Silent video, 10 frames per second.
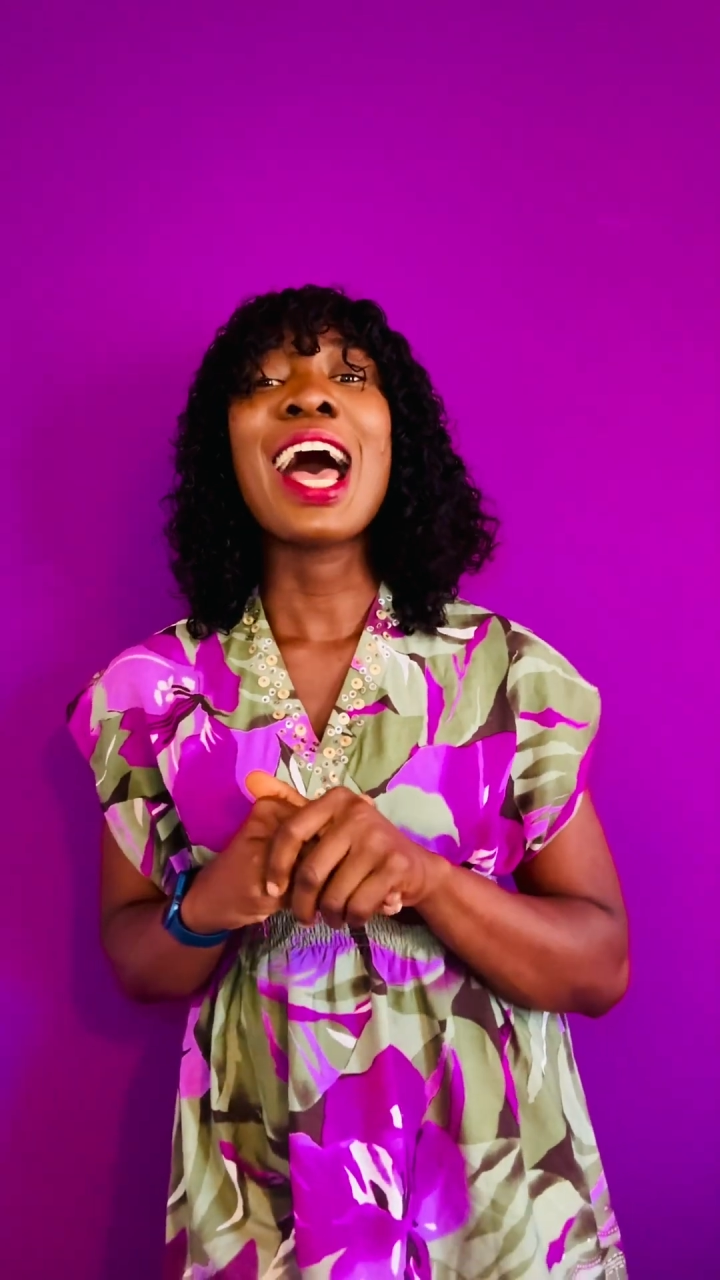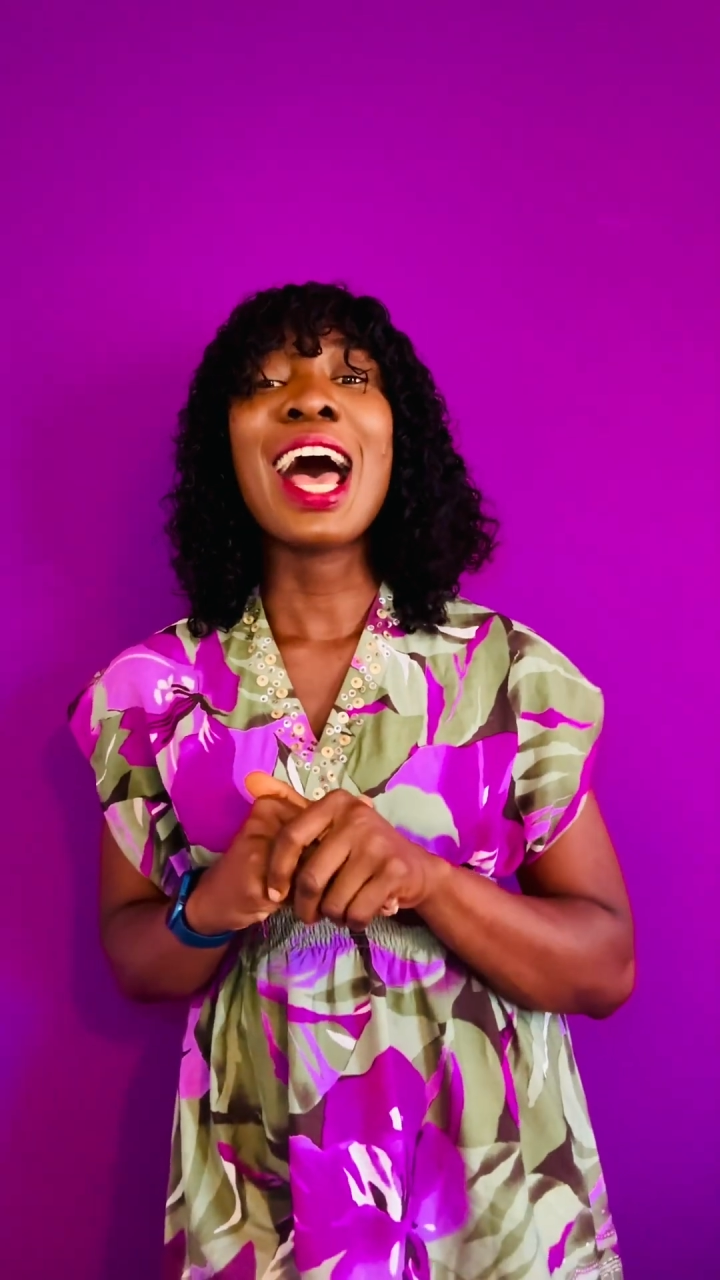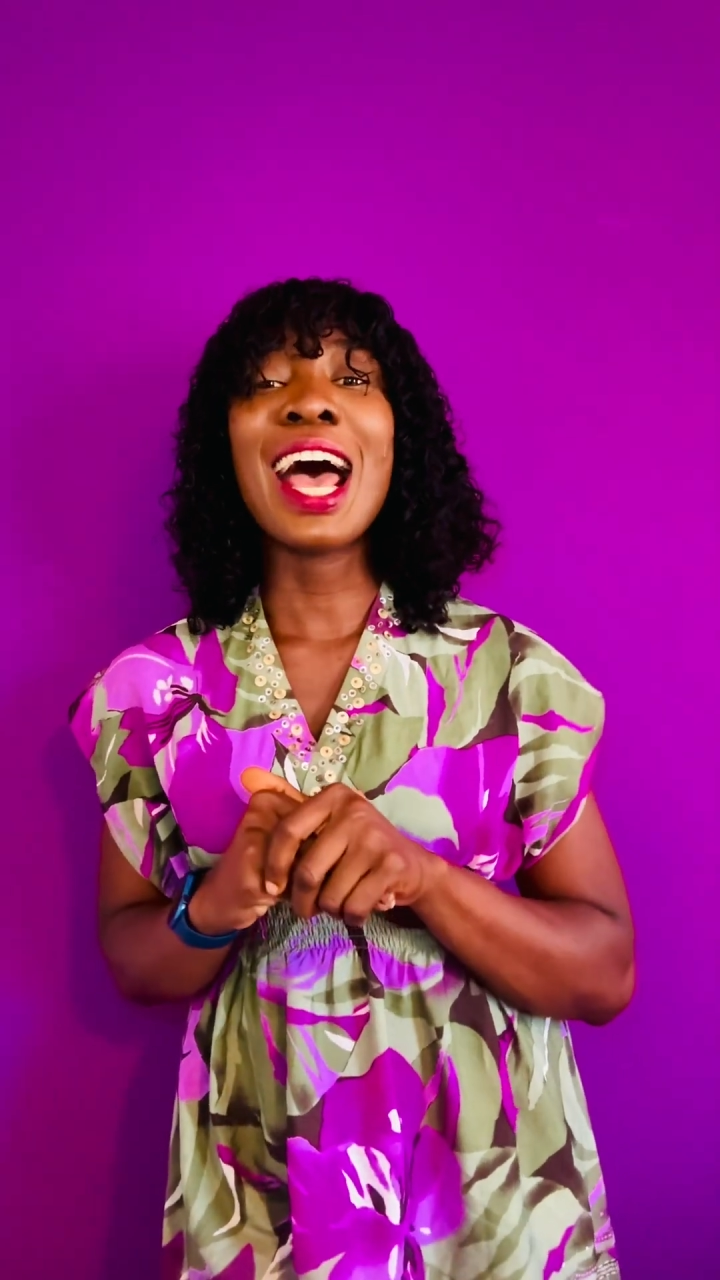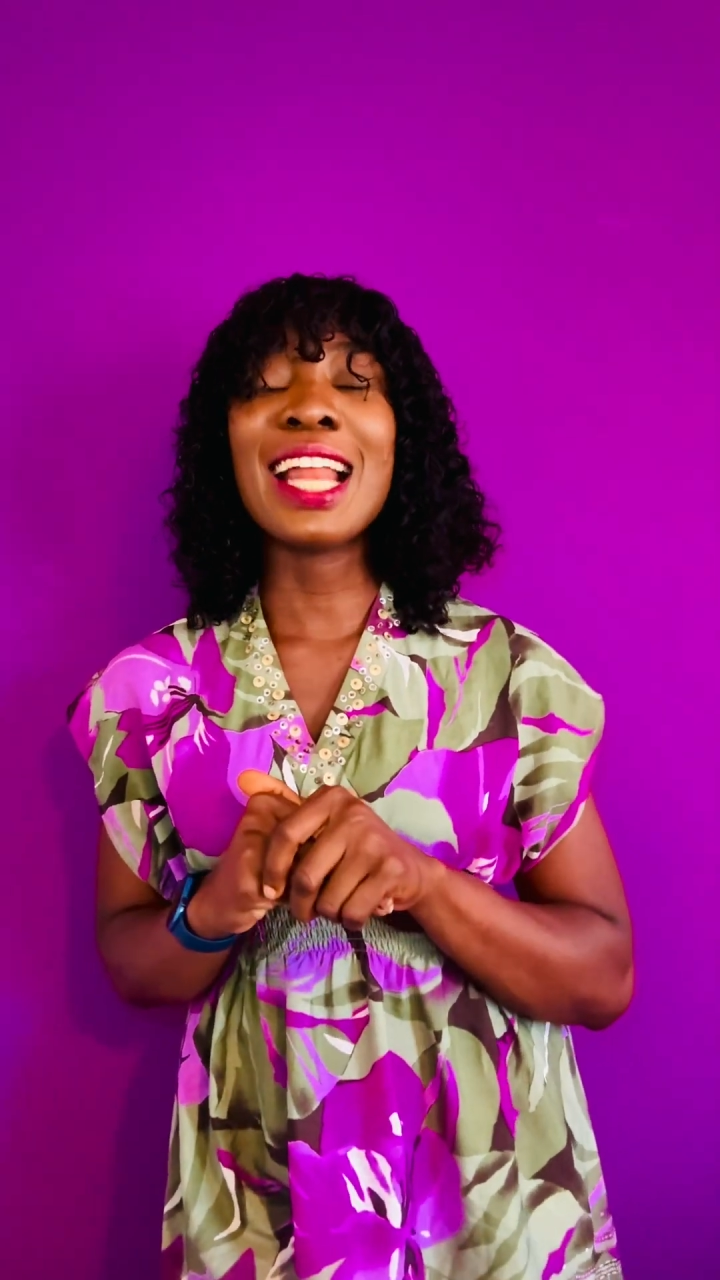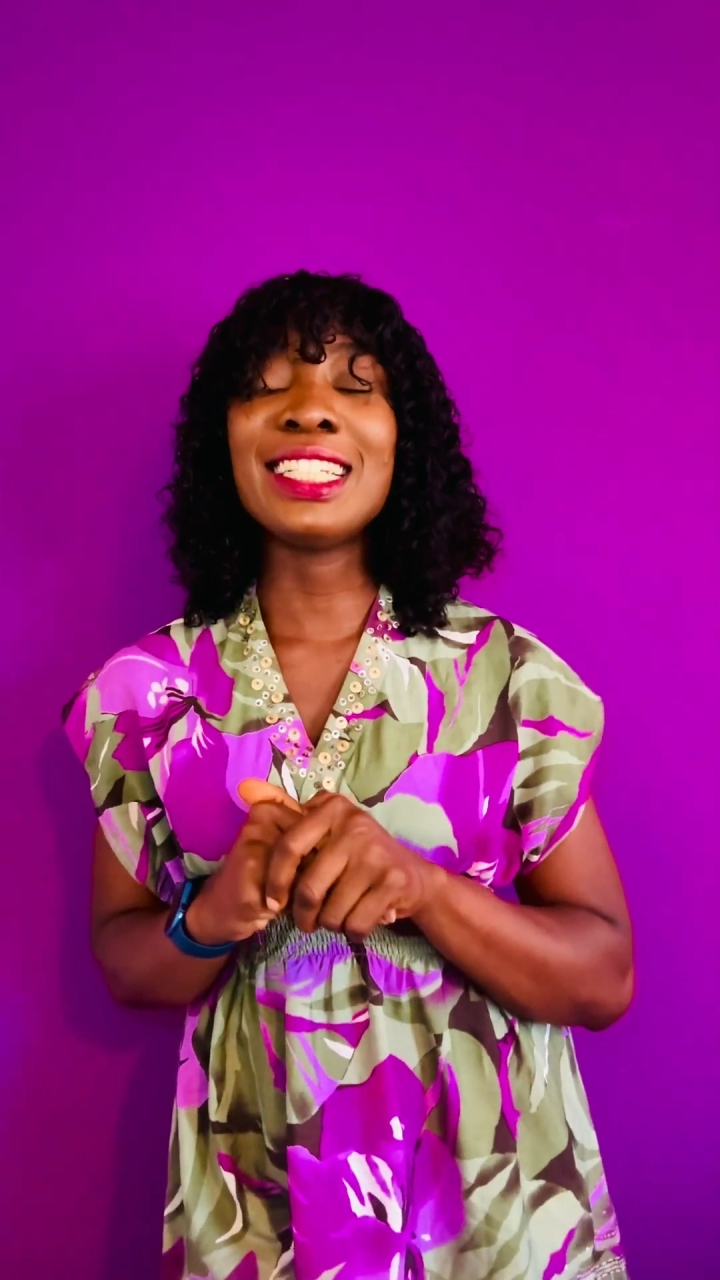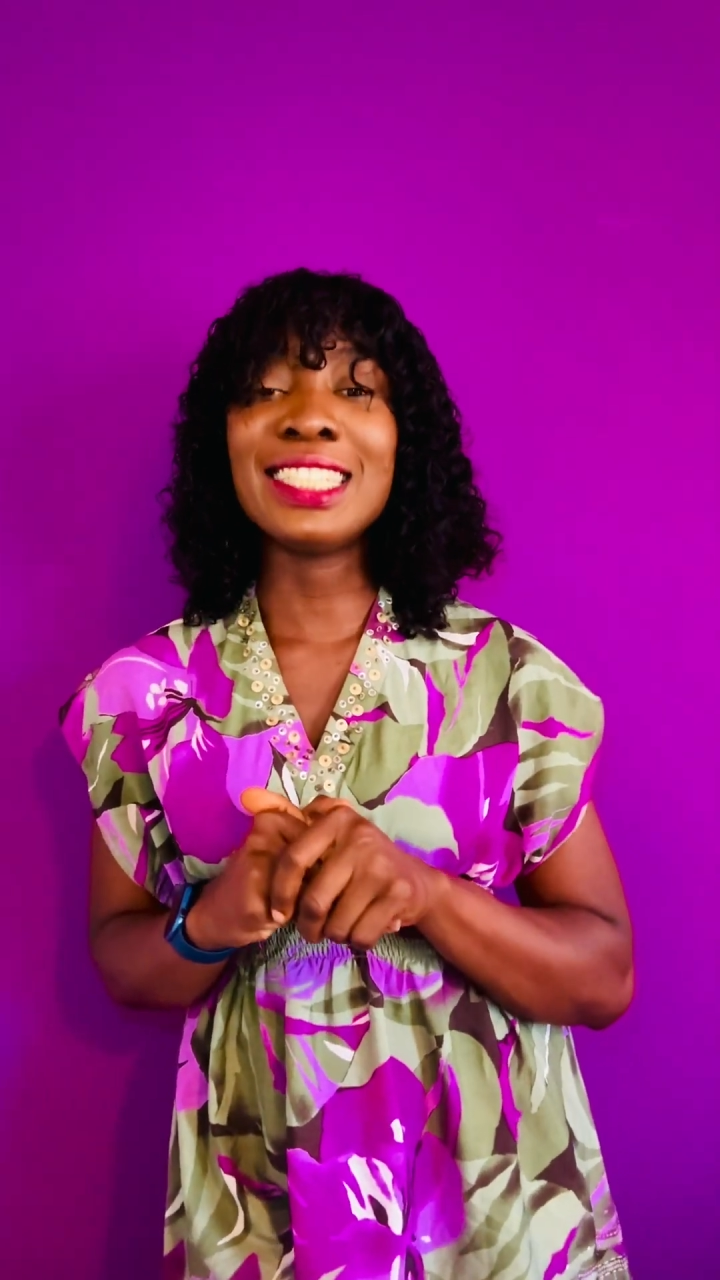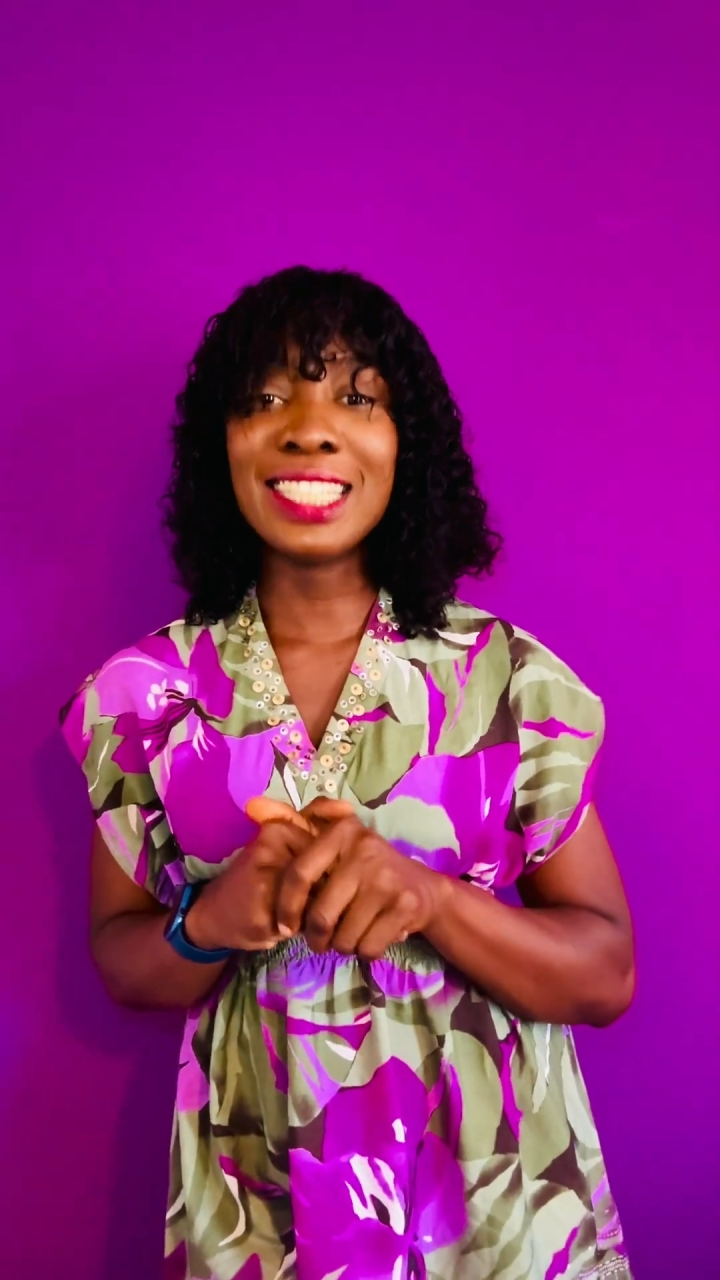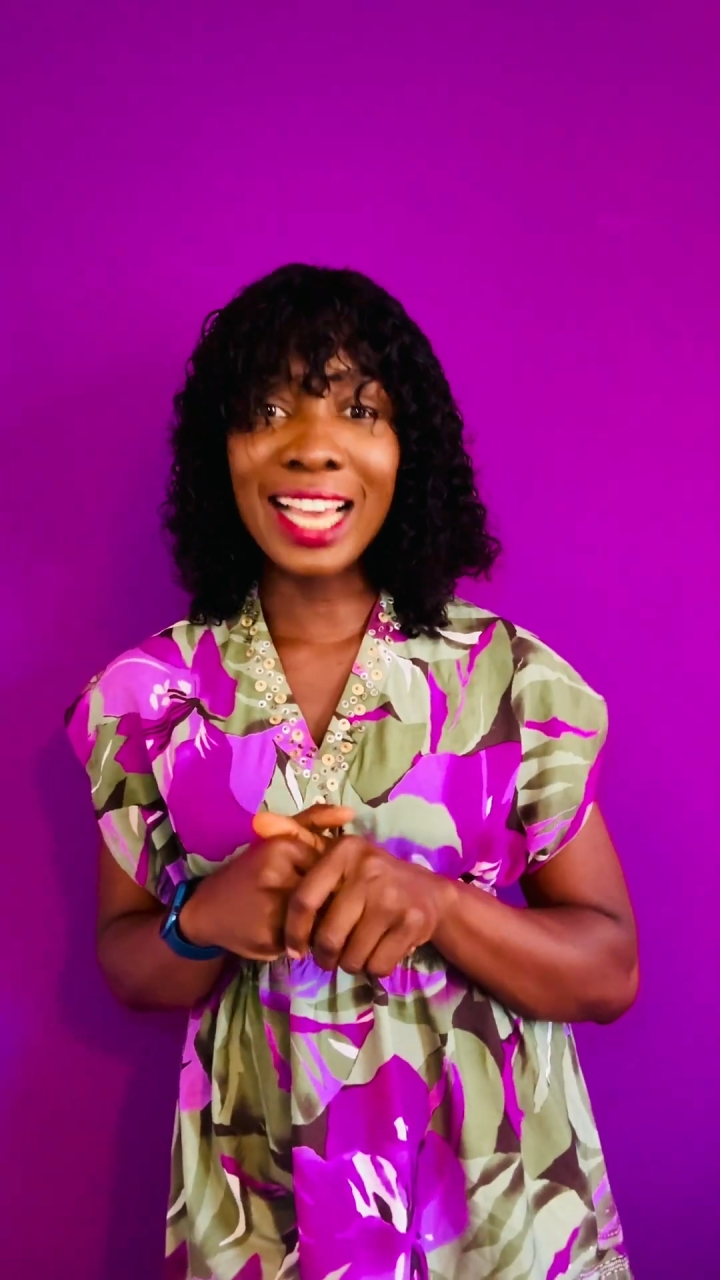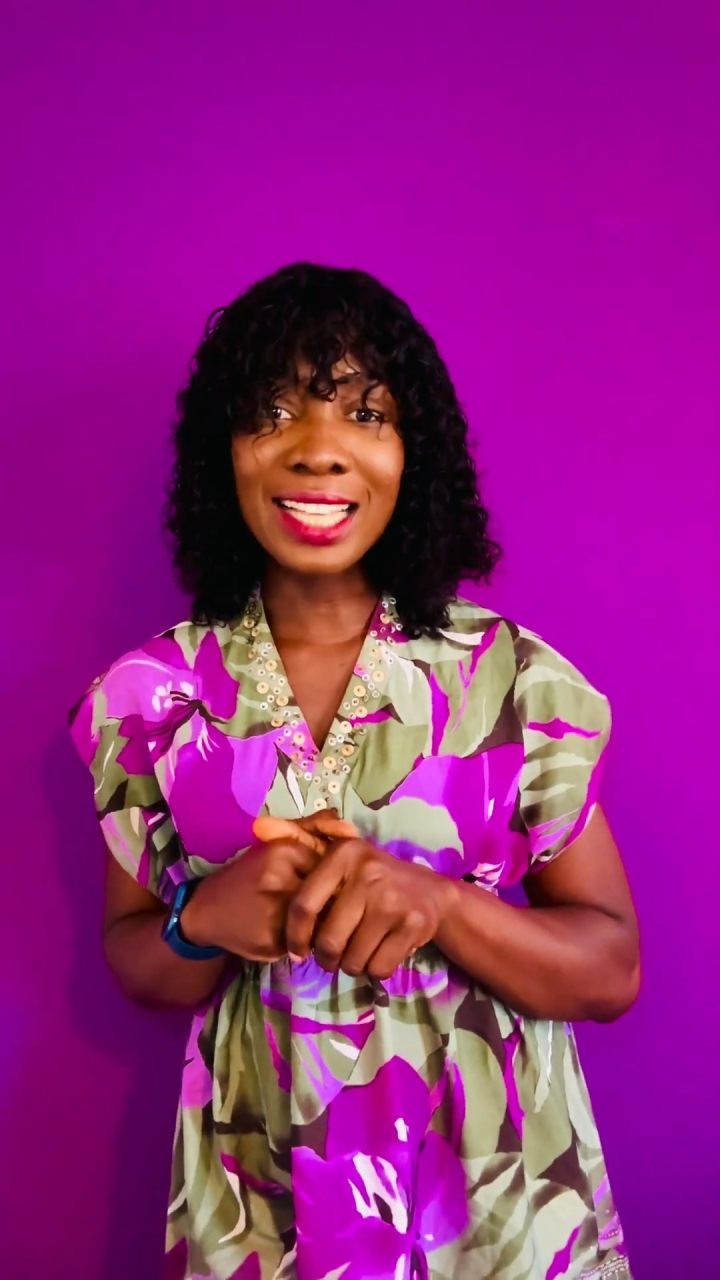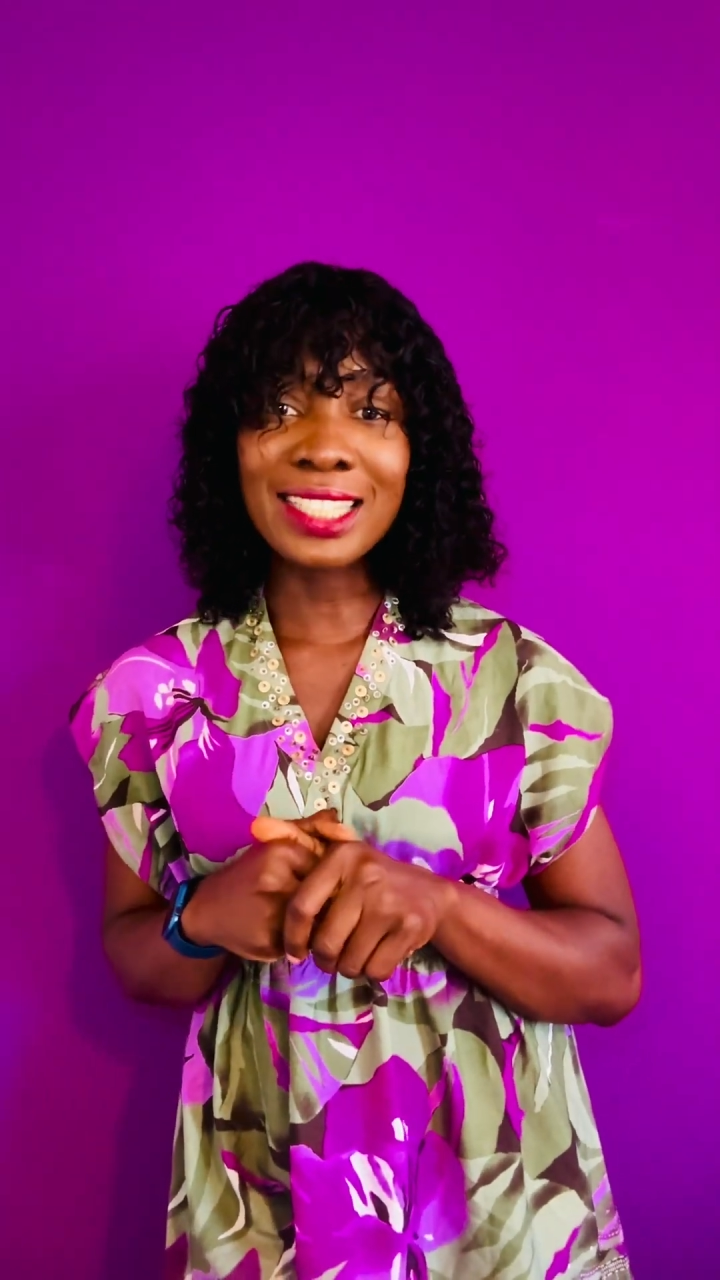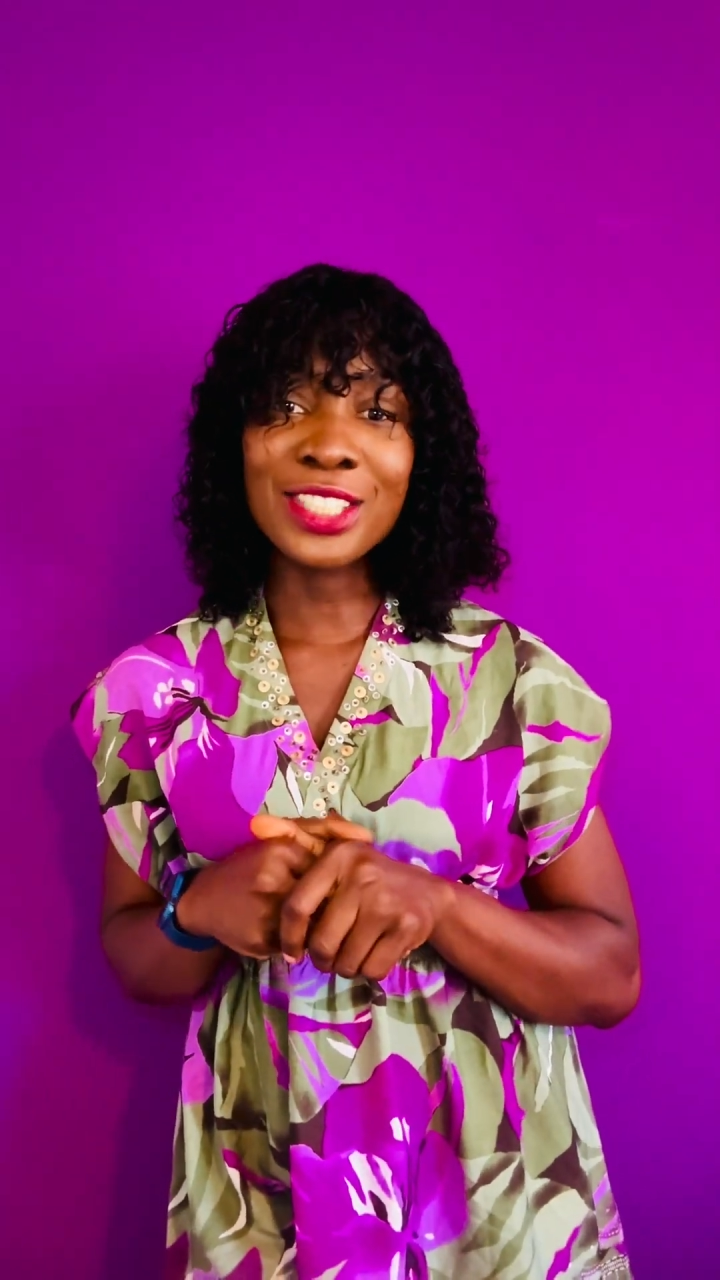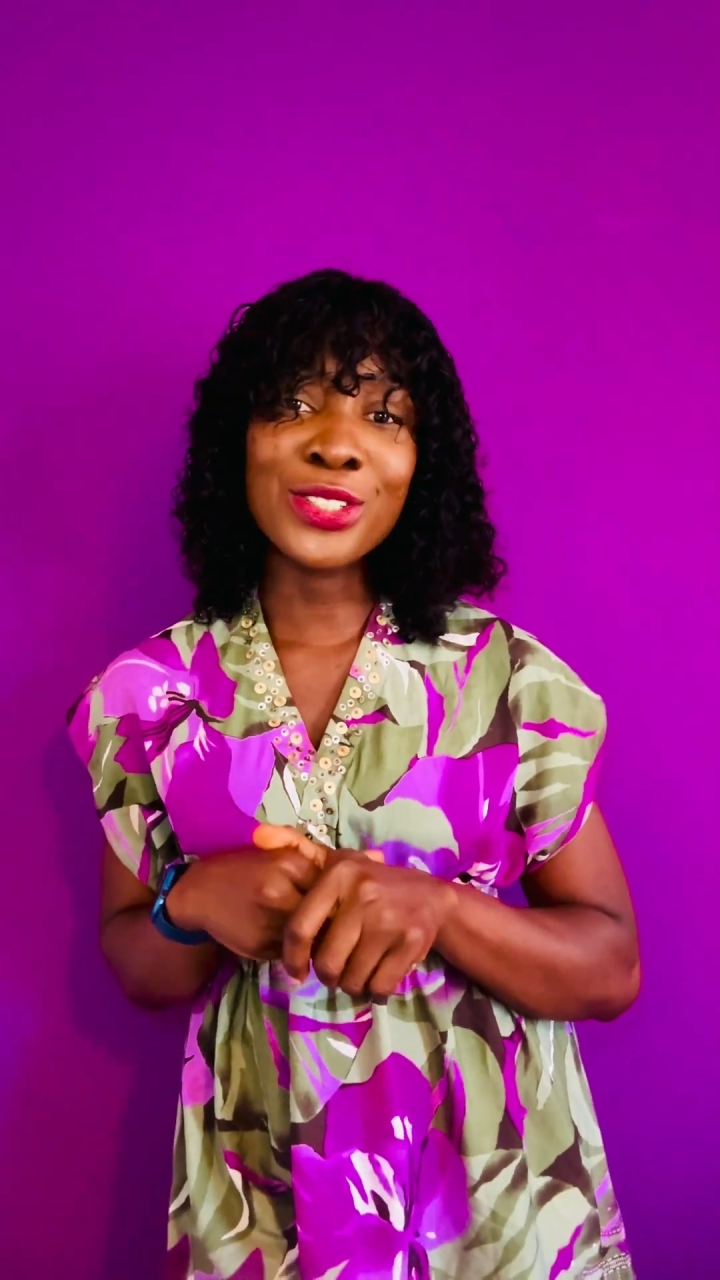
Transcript: and yes,